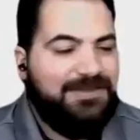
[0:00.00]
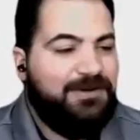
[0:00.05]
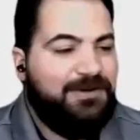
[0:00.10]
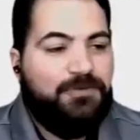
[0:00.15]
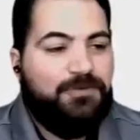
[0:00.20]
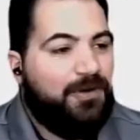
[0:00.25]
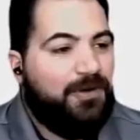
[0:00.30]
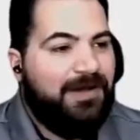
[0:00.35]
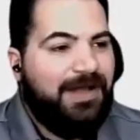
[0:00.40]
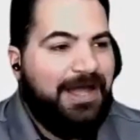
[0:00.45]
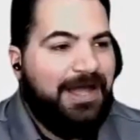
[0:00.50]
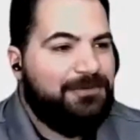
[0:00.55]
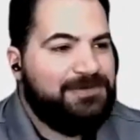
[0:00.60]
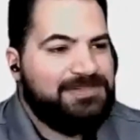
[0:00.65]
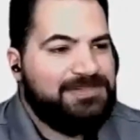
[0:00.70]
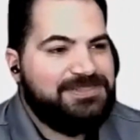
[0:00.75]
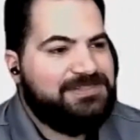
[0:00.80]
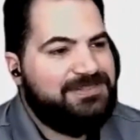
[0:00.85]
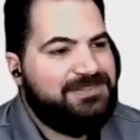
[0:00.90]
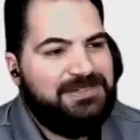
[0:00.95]
And then overall, how
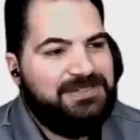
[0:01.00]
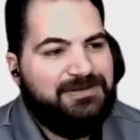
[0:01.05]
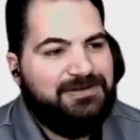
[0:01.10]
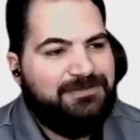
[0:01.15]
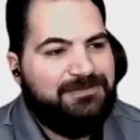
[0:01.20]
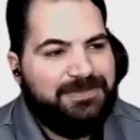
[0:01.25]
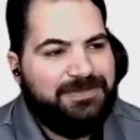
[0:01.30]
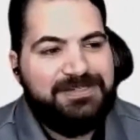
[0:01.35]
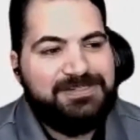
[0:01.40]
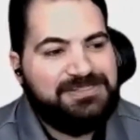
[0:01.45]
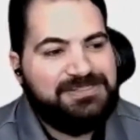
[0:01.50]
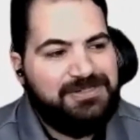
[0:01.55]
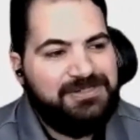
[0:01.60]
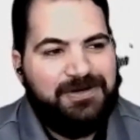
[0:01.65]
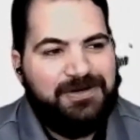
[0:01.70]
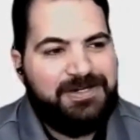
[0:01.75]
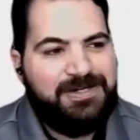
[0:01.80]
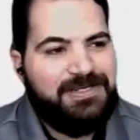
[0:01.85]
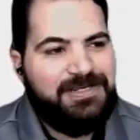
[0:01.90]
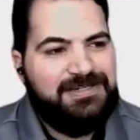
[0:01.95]
was, getting
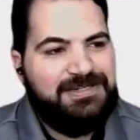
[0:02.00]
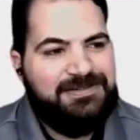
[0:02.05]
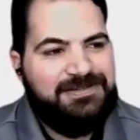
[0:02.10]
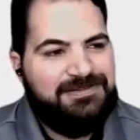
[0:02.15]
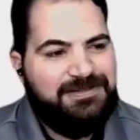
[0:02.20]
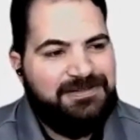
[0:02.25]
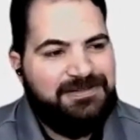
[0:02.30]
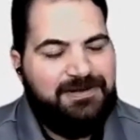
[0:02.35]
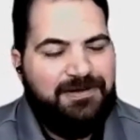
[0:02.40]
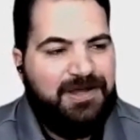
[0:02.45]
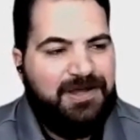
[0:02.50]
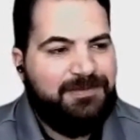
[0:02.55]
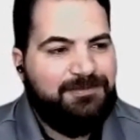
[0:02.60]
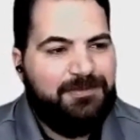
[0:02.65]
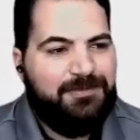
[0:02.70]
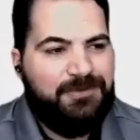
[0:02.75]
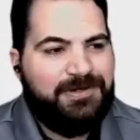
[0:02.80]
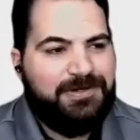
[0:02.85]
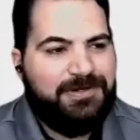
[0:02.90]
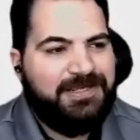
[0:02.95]
started,
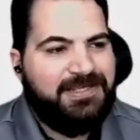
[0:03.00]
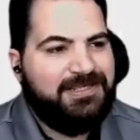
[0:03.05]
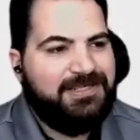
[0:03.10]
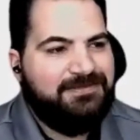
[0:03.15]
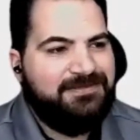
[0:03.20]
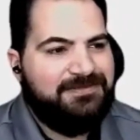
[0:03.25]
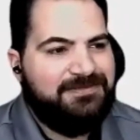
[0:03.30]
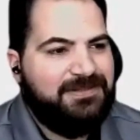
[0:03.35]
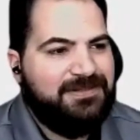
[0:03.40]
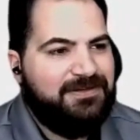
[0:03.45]
onboarding,